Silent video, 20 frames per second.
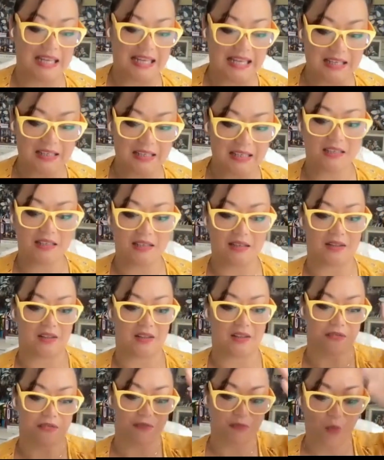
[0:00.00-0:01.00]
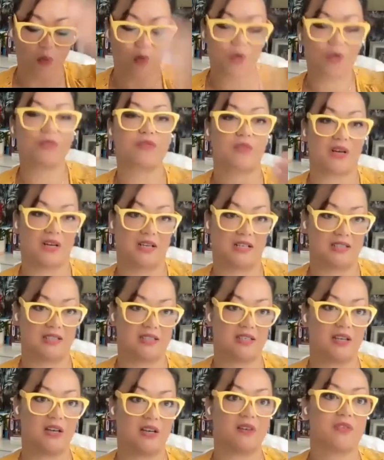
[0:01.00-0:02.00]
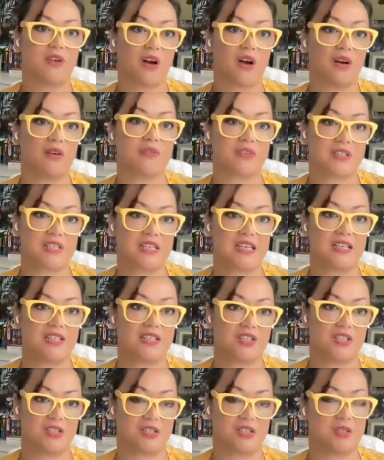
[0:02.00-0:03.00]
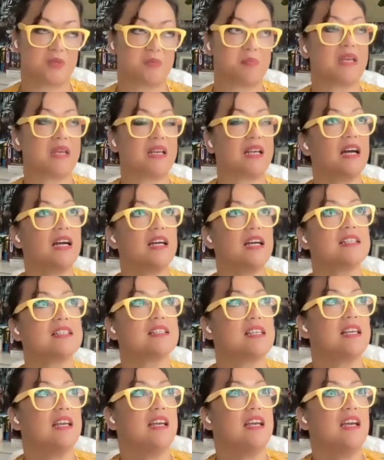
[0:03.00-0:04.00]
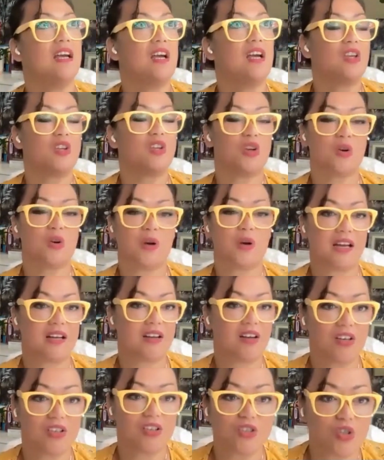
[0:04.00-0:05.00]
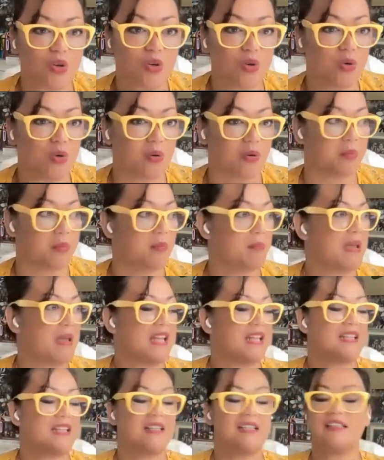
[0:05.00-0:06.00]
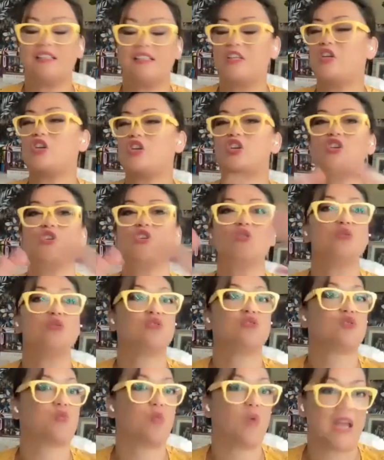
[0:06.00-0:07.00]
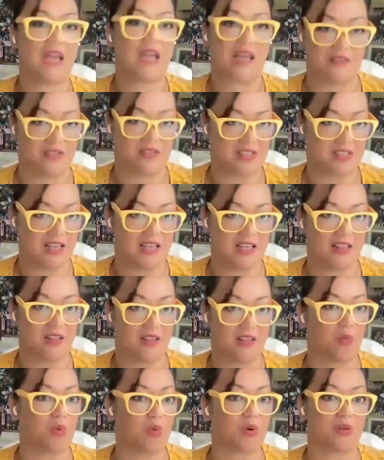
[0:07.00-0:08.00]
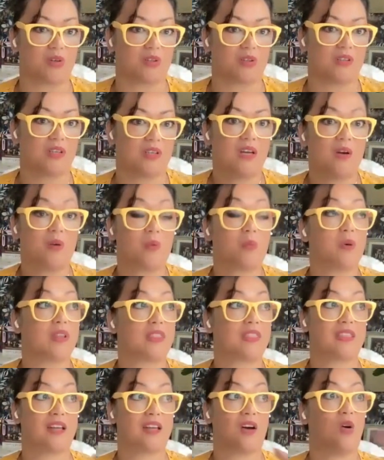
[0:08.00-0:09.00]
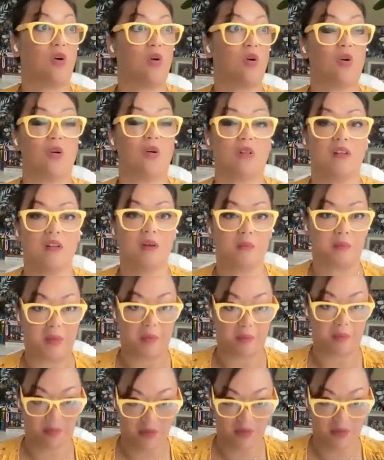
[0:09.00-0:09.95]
in the forefront of conversations because, Eckhart Tolle made huge waves in the world with the whole be